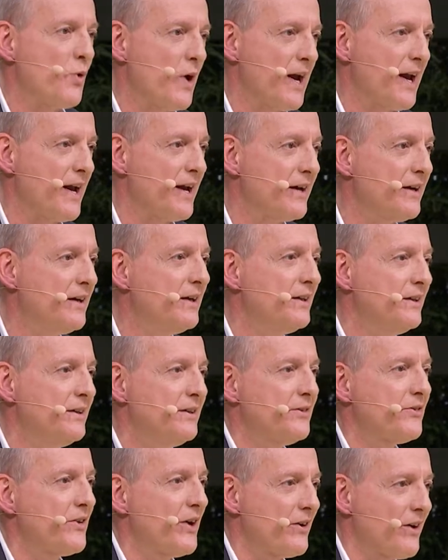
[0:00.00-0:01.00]
way,
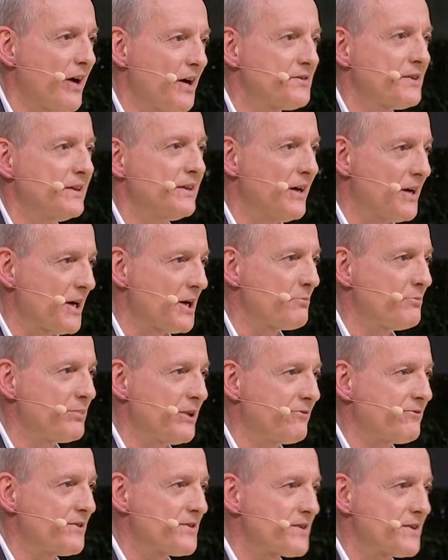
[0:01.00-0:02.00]
their underlying
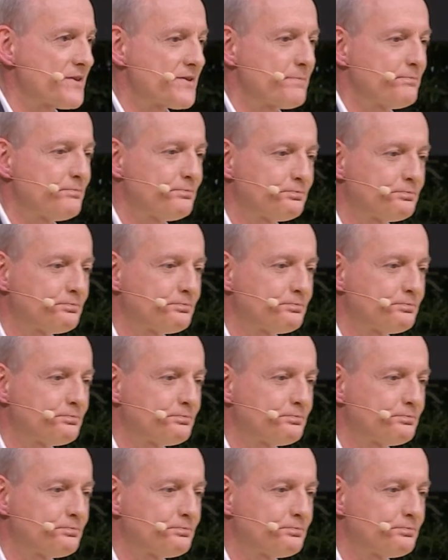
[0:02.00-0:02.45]
preferences.